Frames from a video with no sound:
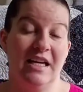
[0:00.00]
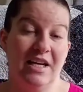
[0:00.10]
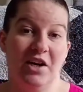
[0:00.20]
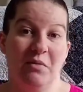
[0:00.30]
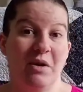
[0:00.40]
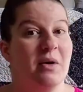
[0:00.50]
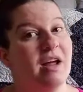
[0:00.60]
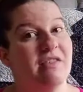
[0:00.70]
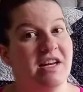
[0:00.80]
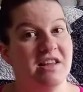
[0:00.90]
you know, we don't
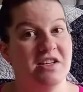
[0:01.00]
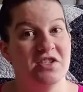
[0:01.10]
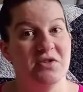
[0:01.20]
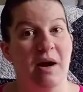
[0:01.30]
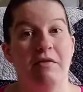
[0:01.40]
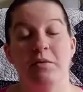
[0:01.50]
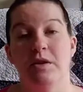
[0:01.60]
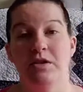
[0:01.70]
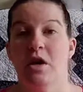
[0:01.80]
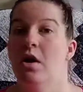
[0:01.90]
have anything to do
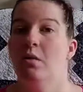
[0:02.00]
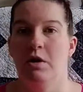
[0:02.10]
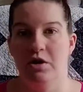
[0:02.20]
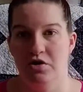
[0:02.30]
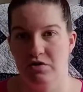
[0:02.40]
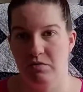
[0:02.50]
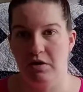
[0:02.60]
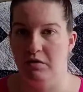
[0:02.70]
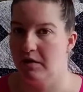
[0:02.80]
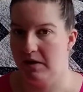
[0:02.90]
afterwards, we could just
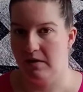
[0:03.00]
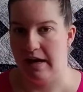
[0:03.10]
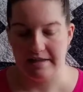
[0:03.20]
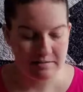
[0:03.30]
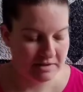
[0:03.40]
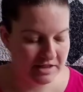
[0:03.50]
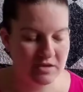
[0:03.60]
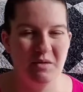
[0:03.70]
run over there last minute.